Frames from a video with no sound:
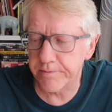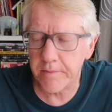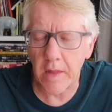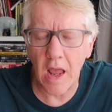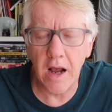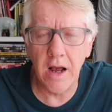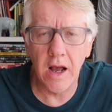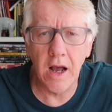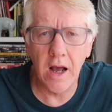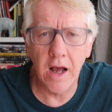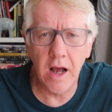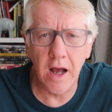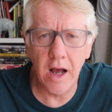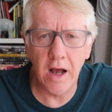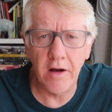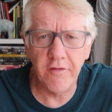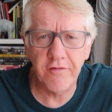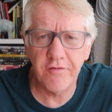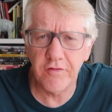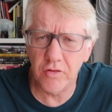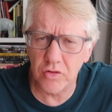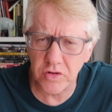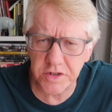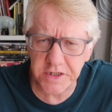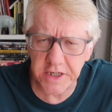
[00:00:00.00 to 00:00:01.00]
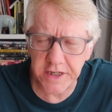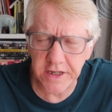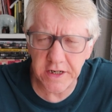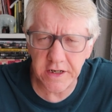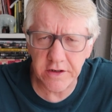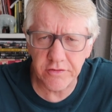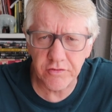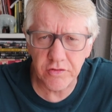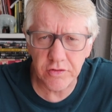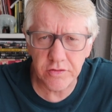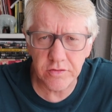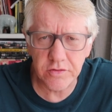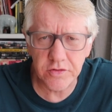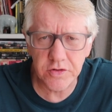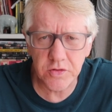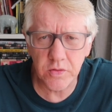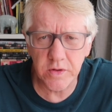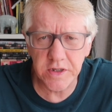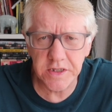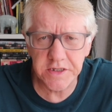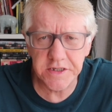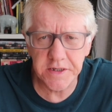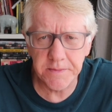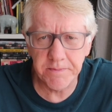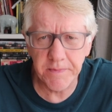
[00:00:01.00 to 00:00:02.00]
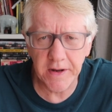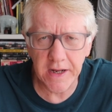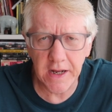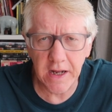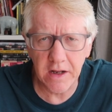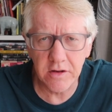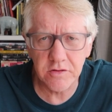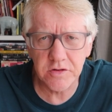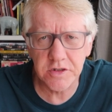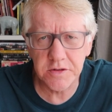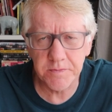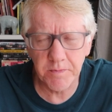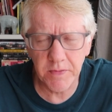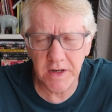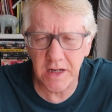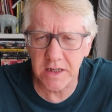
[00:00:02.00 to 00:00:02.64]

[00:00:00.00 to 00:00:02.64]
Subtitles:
£1,420